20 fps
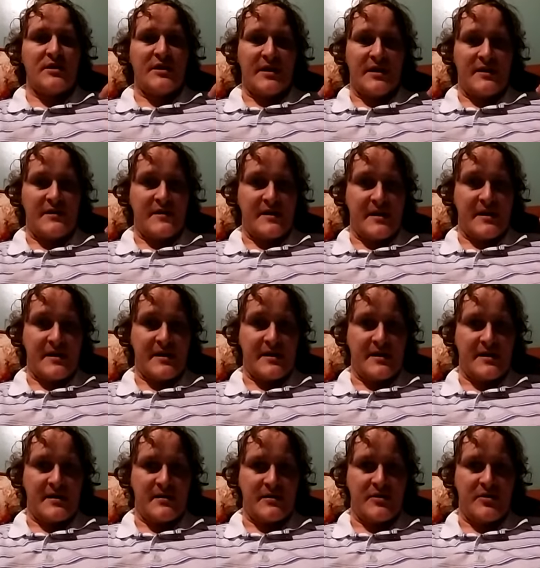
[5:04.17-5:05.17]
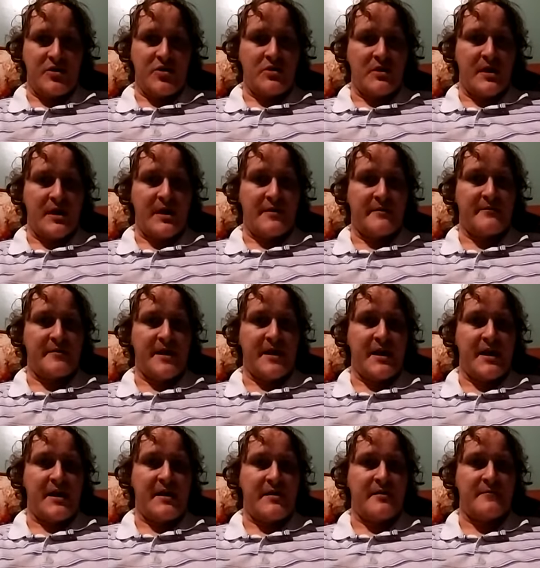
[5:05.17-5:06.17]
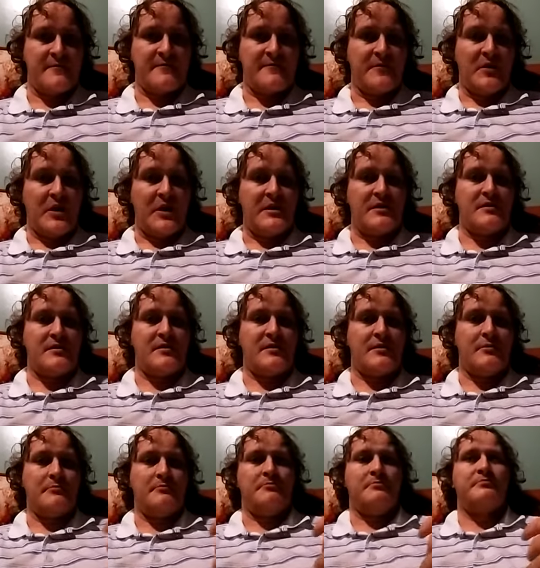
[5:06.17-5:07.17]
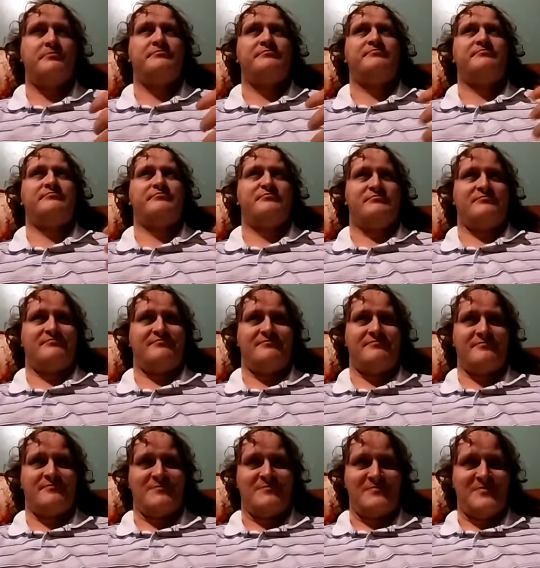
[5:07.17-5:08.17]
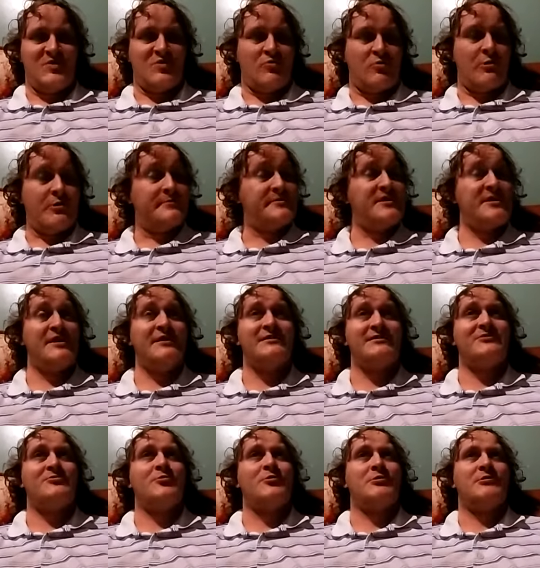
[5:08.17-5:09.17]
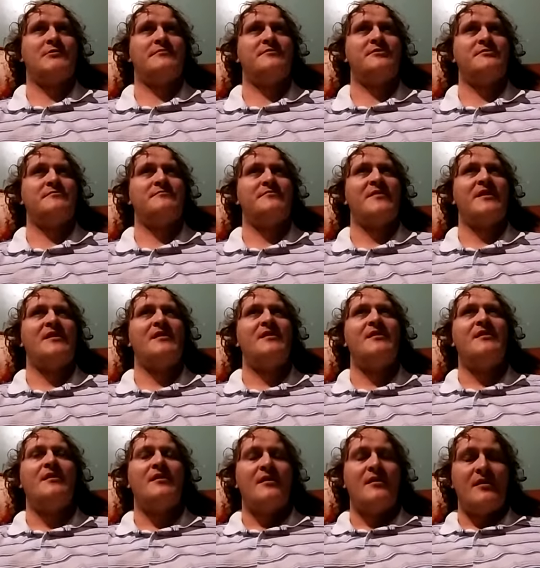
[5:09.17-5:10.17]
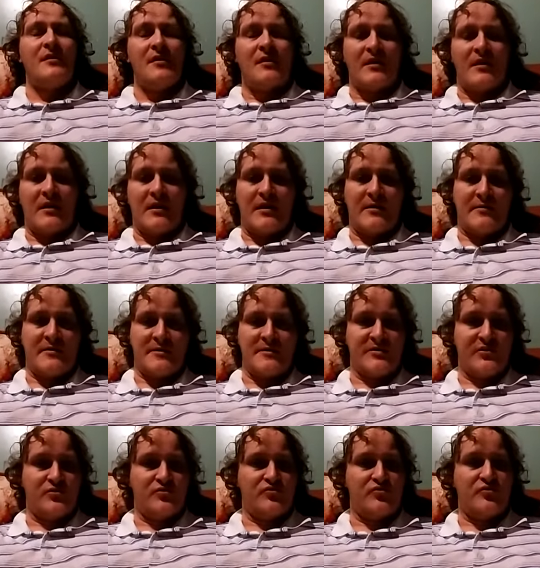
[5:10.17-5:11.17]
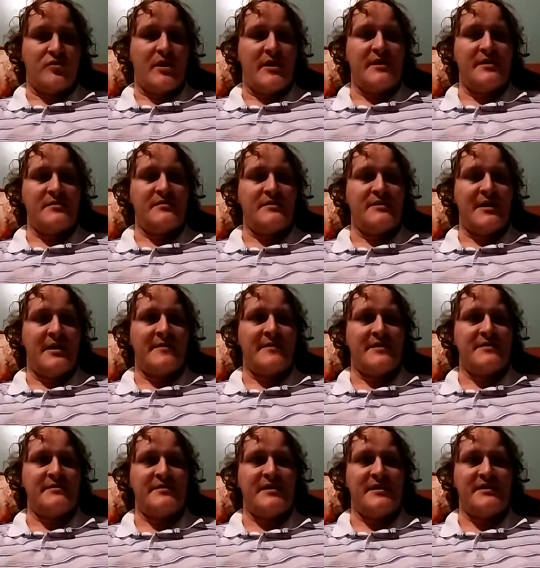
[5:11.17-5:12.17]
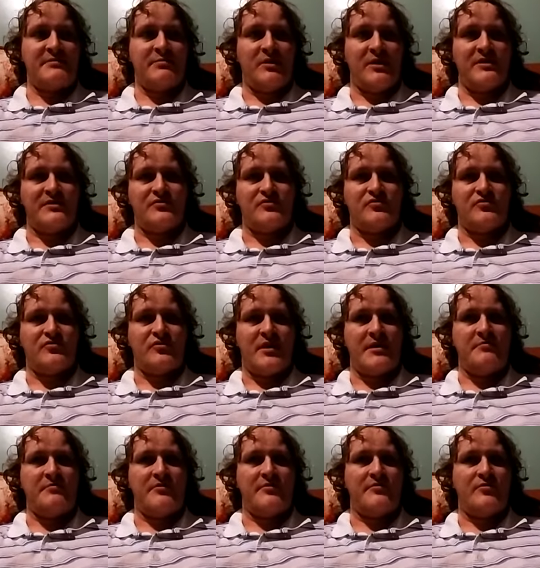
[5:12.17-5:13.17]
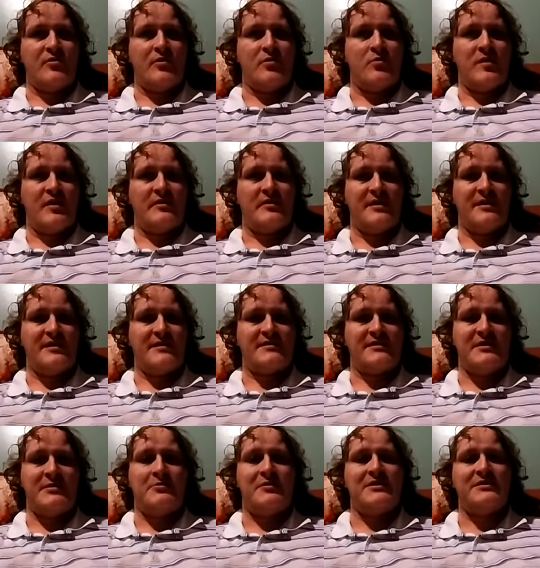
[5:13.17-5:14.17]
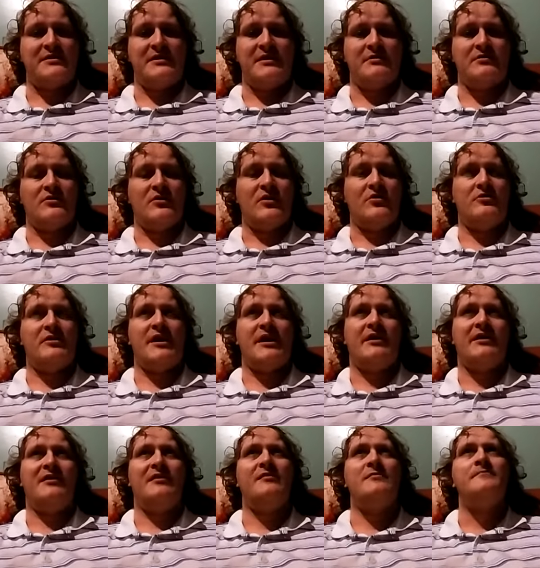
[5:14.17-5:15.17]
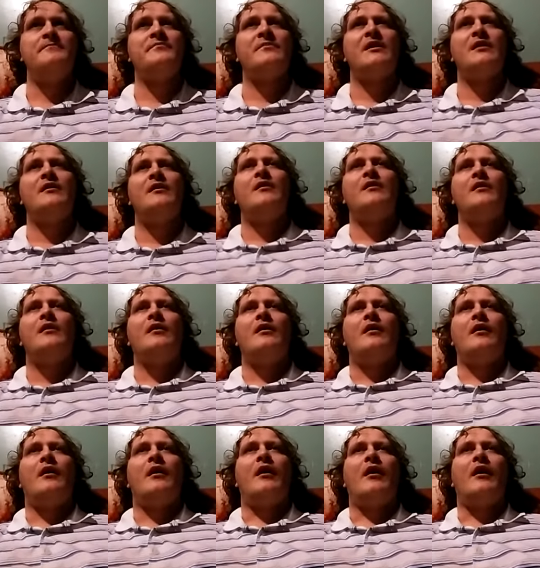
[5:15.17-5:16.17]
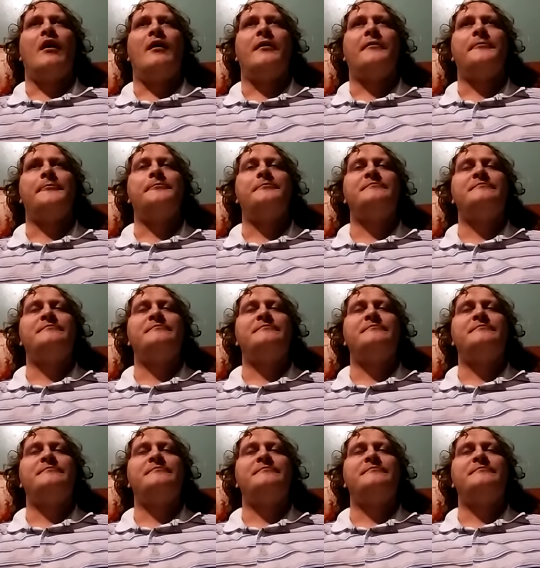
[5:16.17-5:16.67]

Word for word: and they you have a fight dwarves against dwarves. Uh, this is right, th and this takes place right before where the Kicksey-winsey is located. Uh,